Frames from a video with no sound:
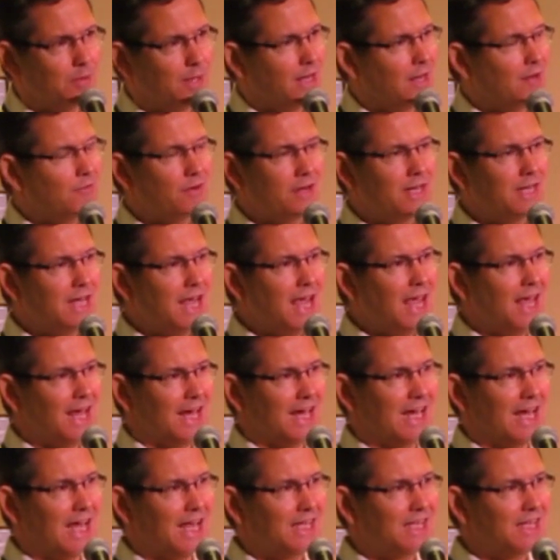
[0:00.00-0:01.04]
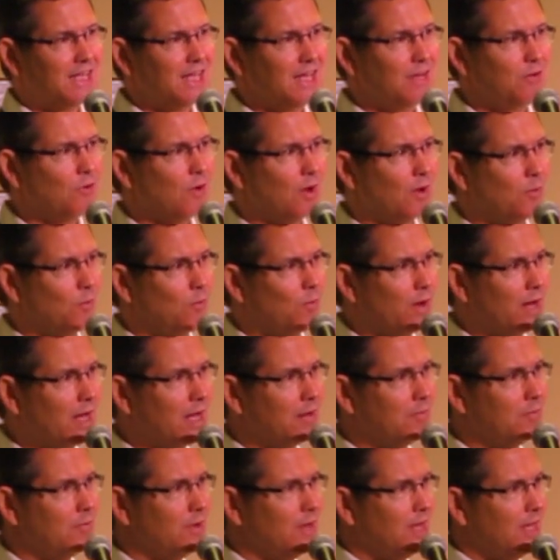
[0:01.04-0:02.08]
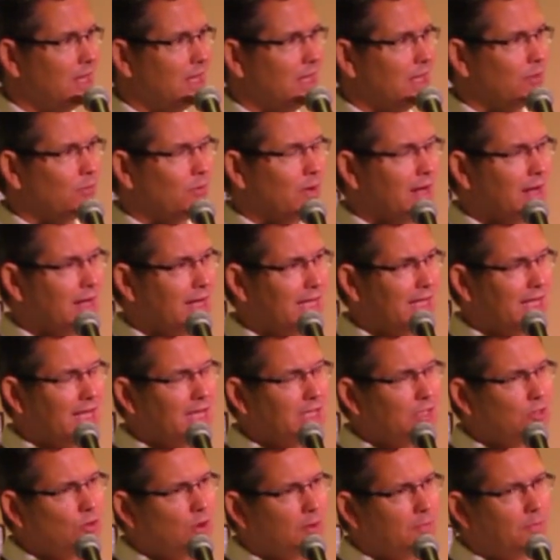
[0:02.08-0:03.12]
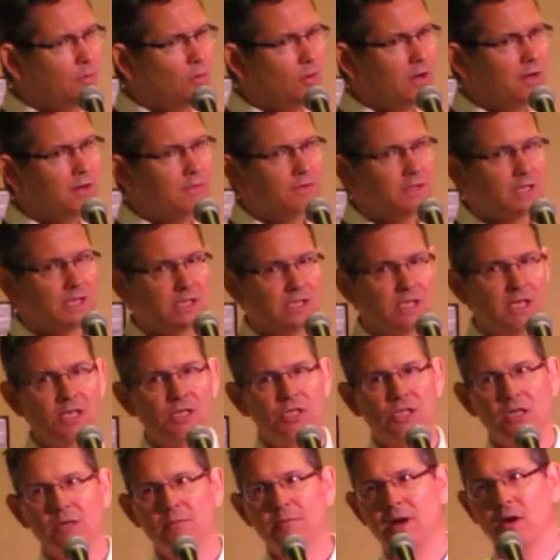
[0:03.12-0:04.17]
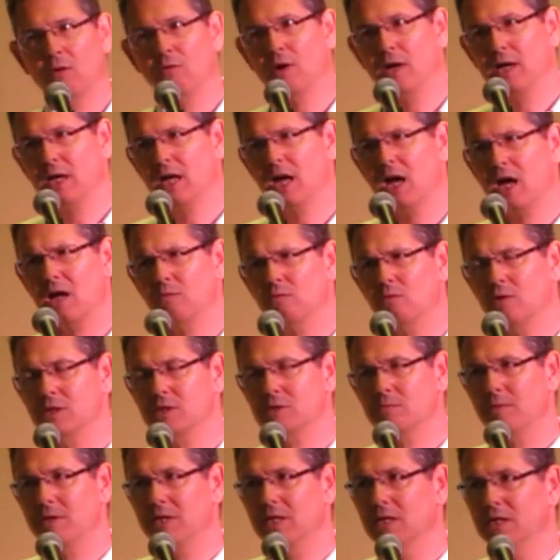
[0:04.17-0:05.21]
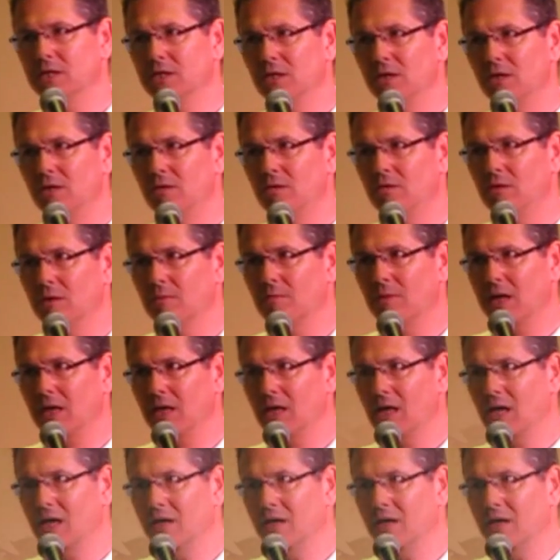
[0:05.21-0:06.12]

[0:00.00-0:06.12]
But every day, I think when I get to a point of decision about what God wants me to do in my